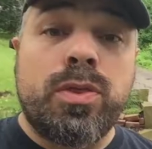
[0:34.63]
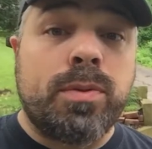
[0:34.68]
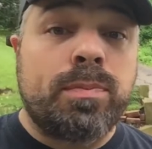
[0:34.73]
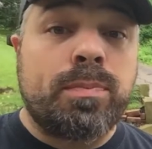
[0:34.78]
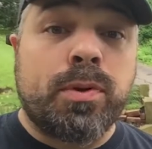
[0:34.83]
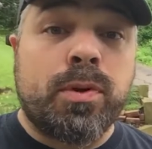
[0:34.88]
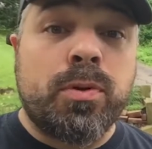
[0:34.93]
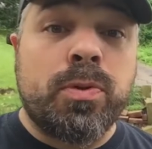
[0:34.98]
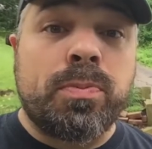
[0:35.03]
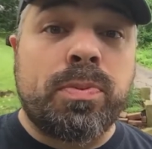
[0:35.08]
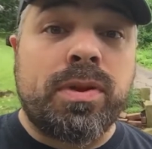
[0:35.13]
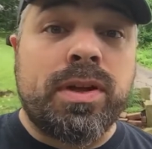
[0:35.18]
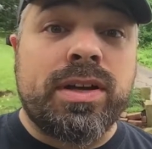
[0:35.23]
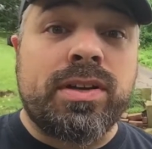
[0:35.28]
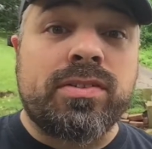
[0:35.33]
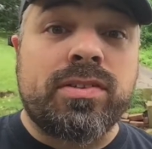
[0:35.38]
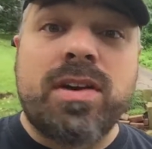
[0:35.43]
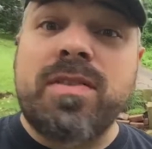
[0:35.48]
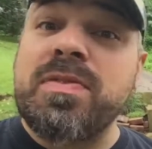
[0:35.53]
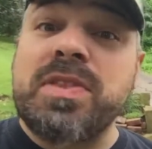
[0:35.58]
The
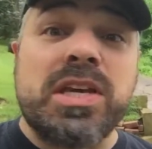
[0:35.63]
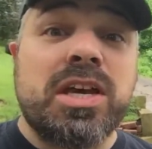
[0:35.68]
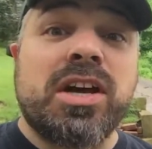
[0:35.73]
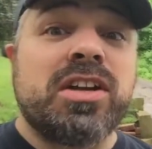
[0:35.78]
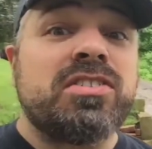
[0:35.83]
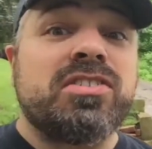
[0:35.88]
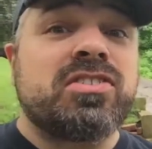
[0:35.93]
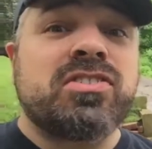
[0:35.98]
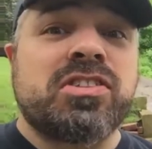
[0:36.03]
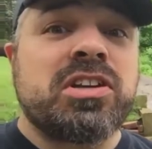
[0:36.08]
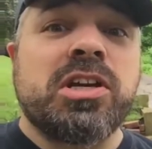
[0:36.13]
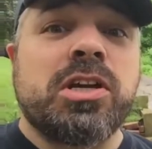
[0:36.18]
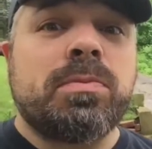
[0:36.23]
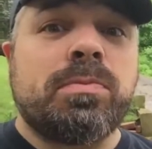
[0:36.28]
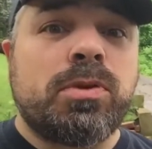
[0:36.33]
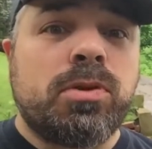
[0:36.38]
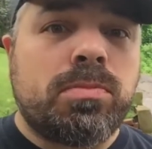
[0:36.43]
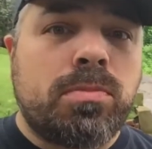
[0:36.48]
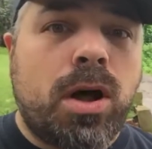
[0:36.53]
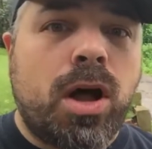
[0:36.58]
birthplace of the
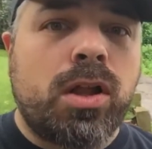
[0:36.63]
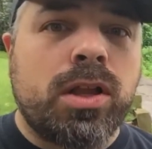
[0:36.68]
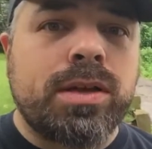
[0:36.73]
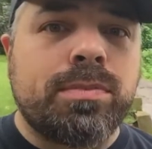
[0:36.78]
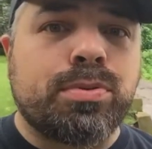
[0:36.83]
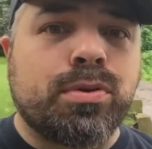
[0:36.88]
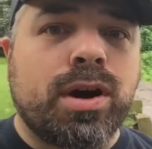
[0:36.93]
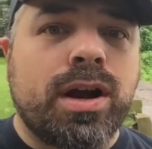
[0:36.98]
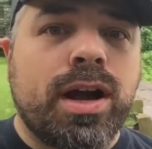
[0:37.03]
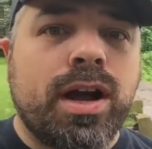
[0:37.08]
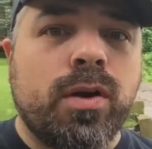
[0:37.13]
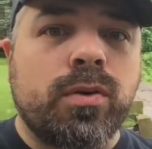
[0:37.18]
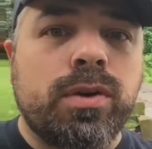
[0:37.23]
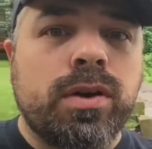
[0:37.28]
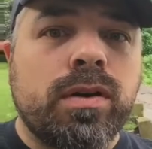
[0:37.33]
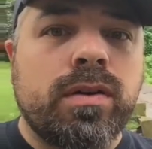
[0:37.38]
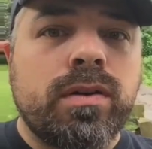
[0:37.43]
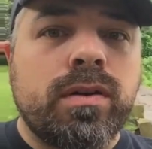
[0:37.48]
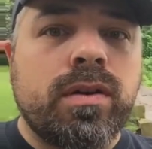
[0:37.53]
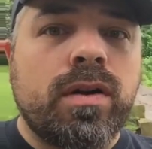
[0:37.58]
unsinkable Molly Brown.
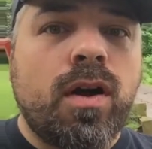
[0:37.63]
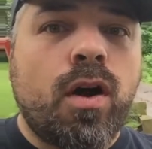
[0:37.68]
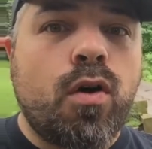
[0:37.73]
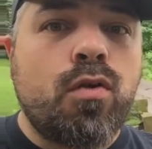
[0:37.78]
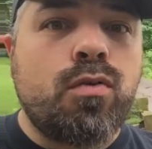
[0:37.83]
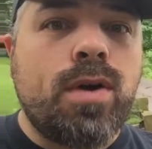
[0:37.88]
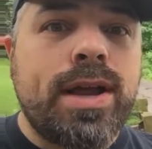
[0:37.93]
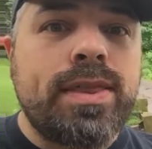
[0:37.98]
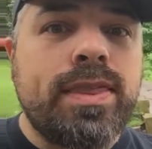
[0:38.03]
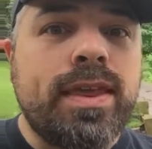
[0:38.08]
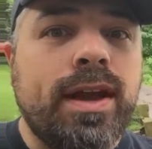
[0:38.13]
Right